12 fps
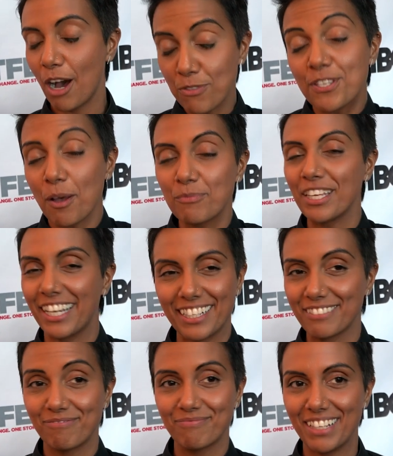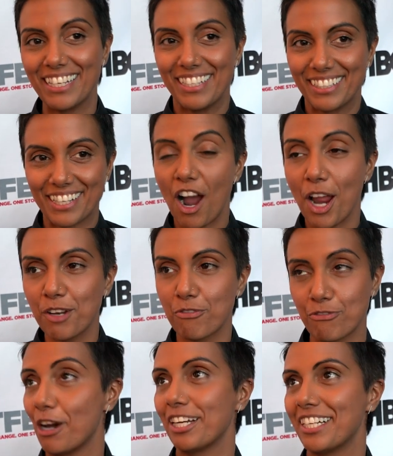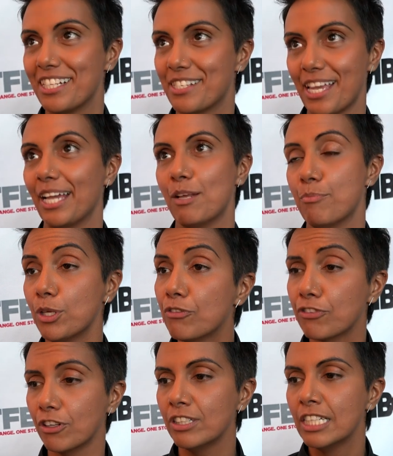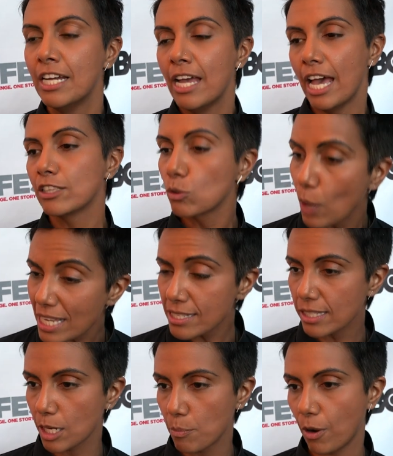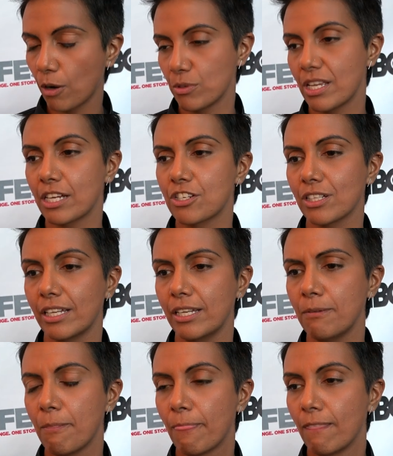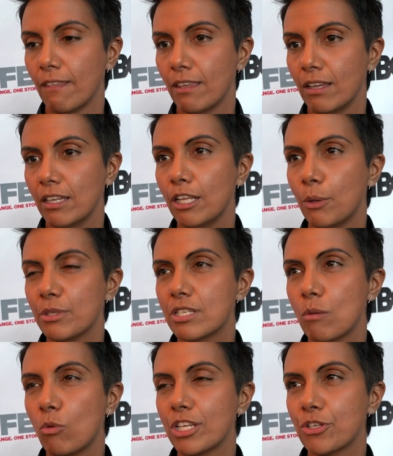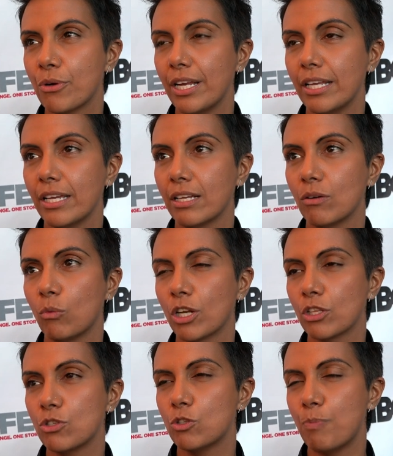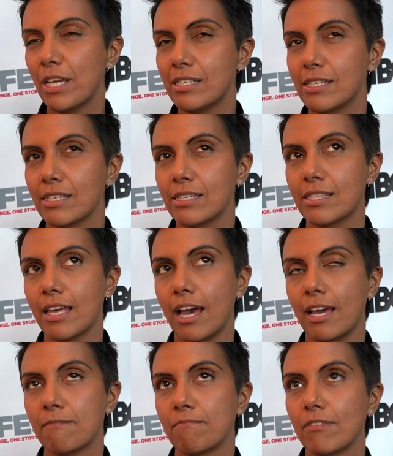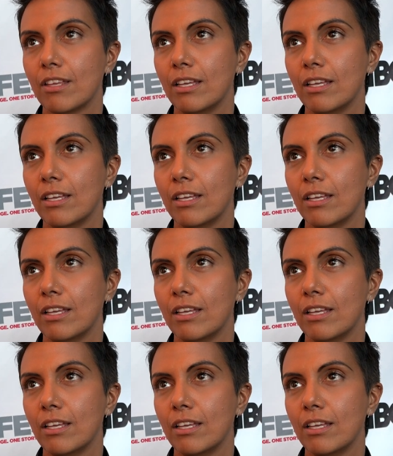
something kind of fun and insane and beautiful. And the wrestling part was actually, you know, in some ways creating one of those spaces that